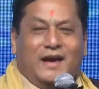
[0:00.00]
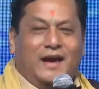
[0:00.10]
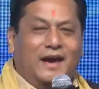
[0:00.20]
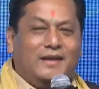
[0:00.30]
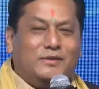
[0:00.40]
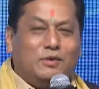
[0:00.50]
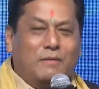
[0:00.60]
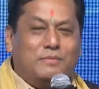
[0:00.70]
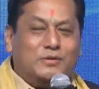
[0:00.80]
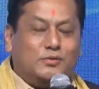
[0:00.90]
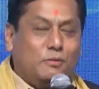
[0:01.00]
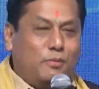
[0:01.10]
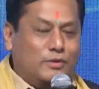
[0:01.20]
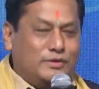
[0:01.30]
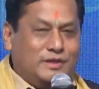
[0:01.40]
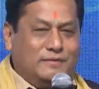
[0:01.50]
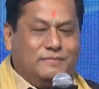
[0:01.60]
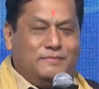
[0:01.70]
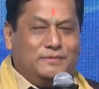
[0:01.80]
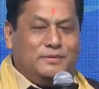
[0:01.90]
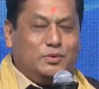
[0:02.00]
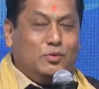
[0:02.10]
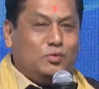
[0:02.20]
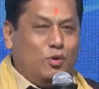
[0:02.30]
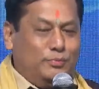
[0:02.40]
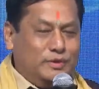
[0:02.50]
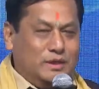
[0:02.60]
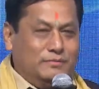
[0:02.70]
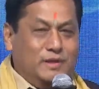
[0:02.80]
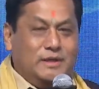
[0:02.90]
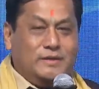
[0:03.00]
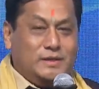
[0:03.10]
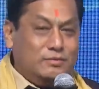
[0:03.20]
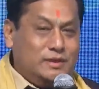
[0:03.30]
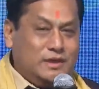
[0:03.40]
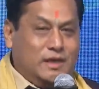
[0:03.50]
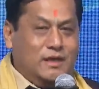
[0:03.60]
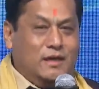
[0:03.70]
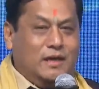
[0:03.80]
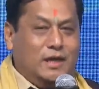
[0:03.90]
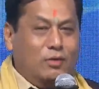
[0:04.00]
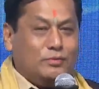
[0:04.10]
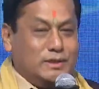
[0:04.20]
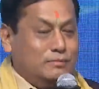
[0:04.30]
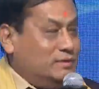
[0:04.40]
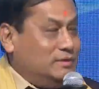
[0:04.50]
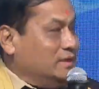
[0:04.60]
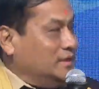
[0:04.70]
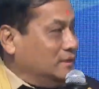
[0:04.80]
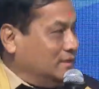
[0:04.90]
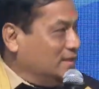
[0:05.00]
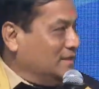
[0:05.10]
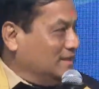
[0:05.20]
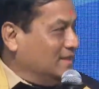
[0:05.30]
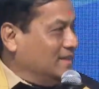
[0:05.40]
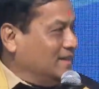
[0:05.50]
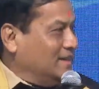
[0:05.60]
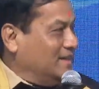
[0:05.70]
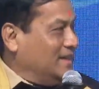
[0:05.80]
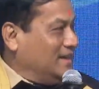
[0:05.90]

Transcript: And you have been so positive, so cooperative during the roundtable dinner. That